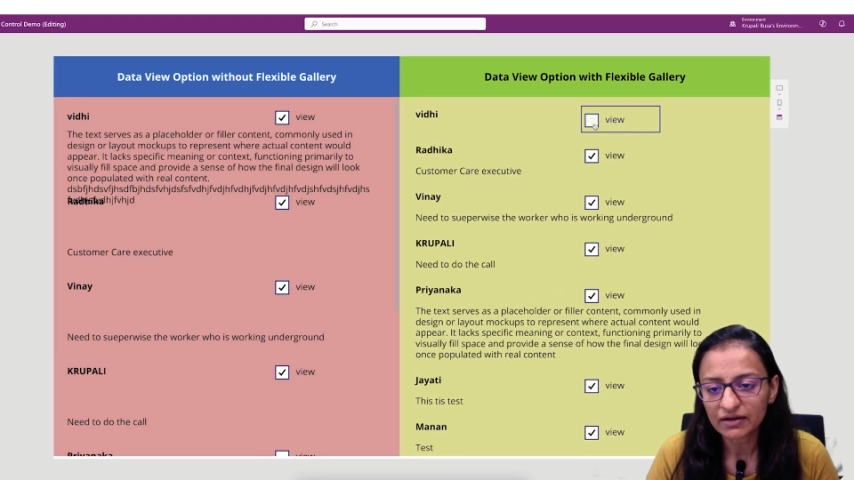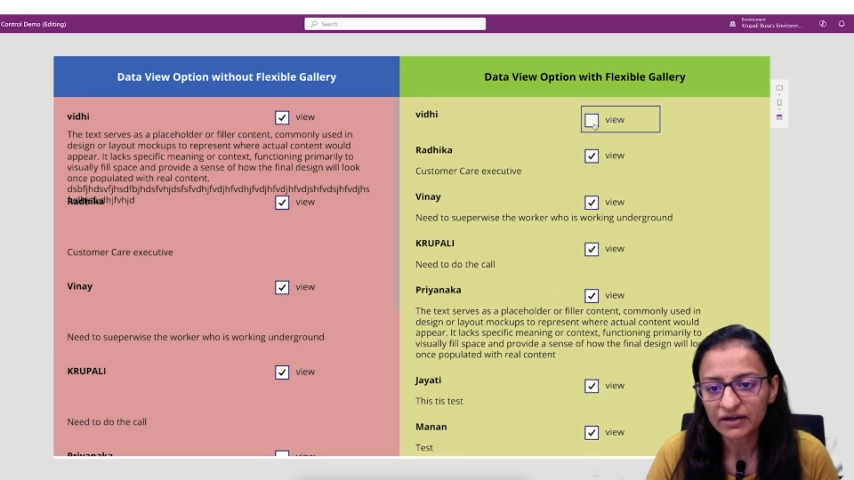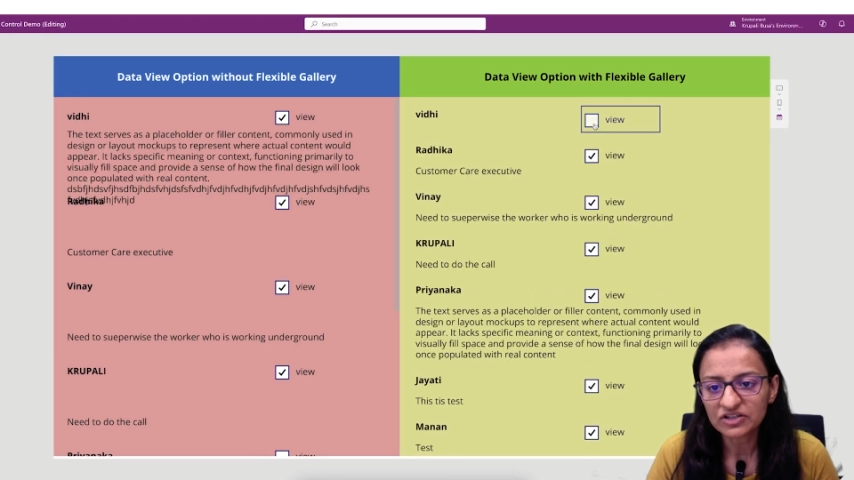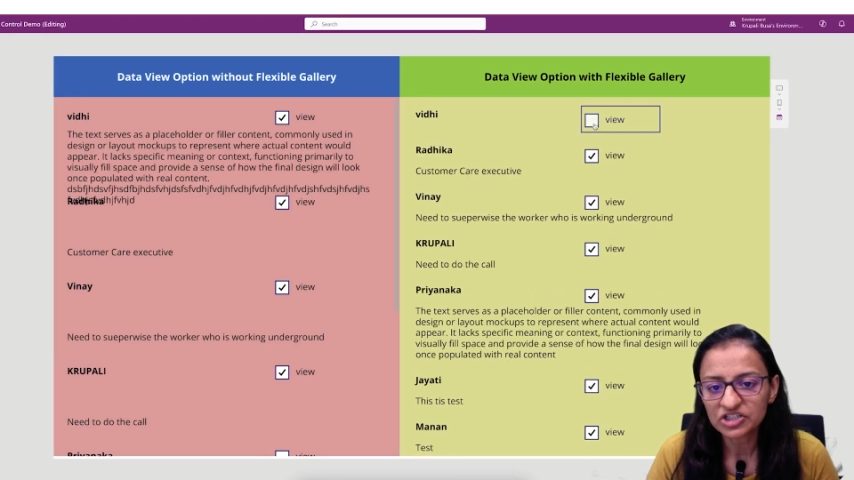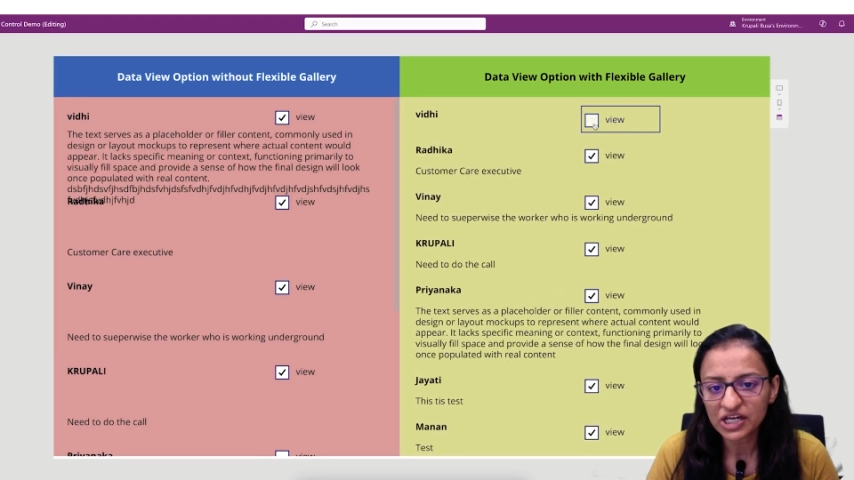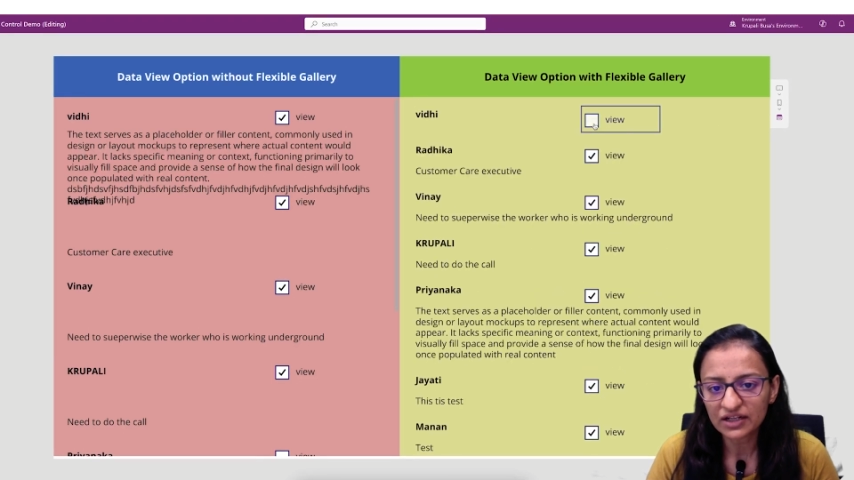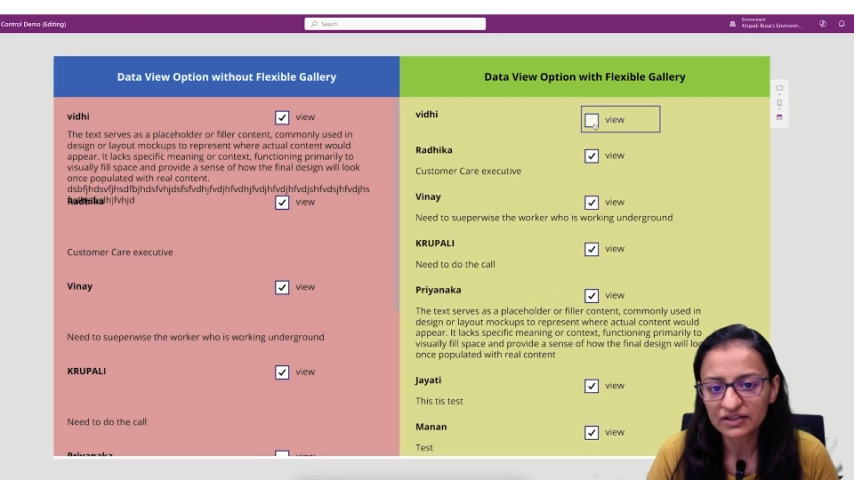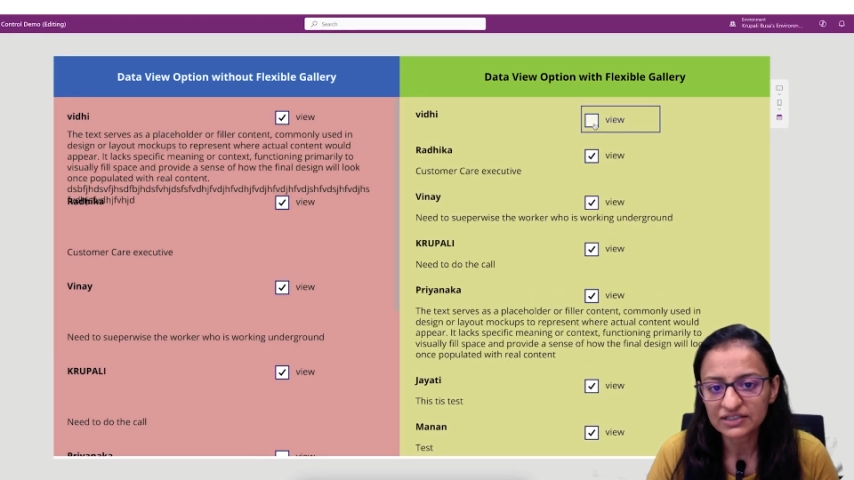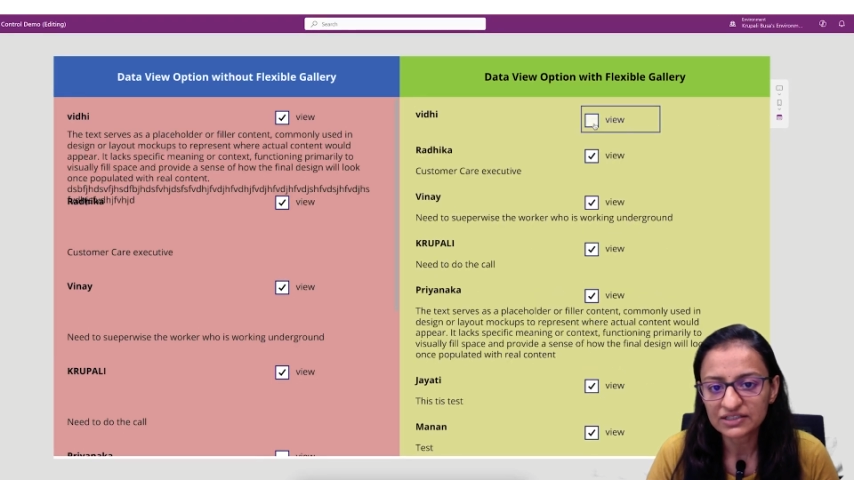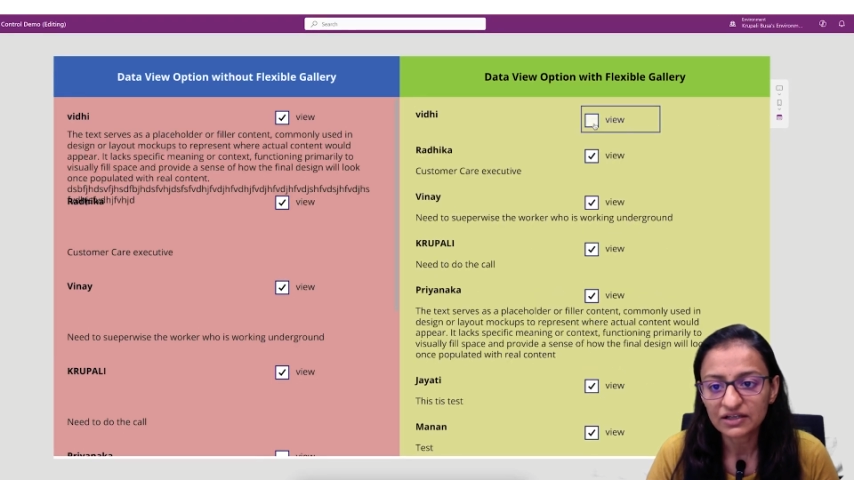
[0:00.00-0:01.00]
uncheck
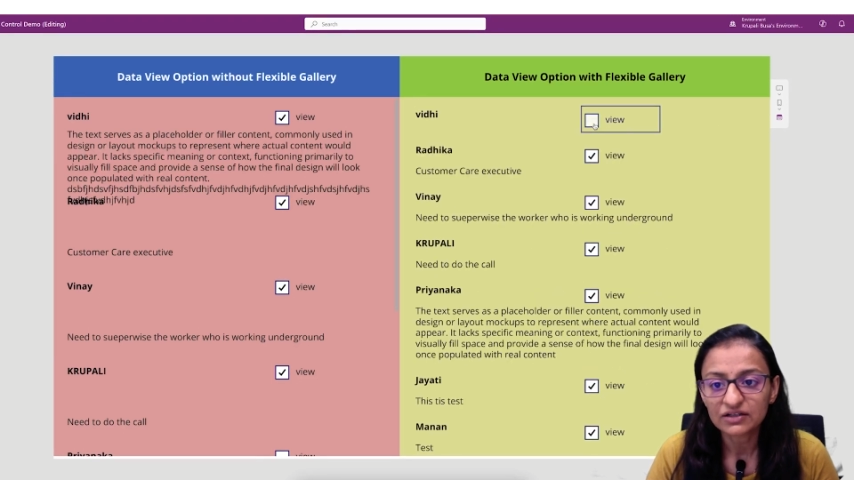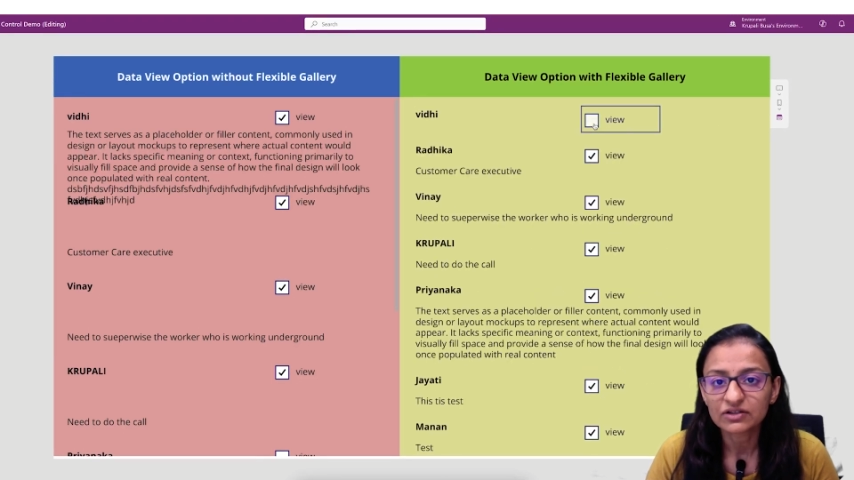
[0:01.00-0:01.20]
this,